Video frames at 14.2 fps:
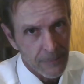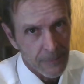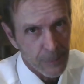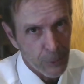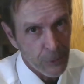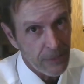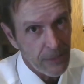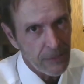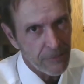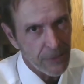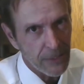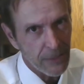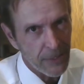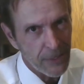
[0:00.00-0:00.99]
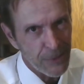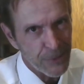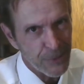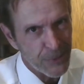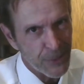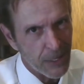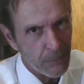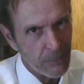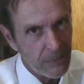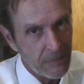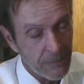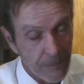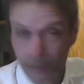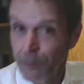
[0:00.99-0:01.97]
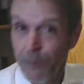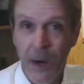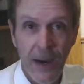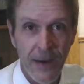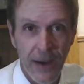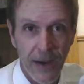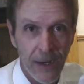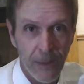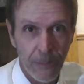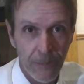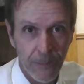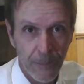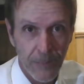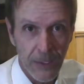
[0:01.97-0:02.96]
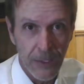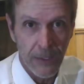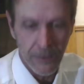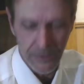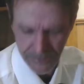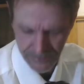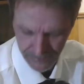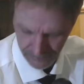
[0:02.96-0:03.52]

Good evening, ladies and gentlemen. My name is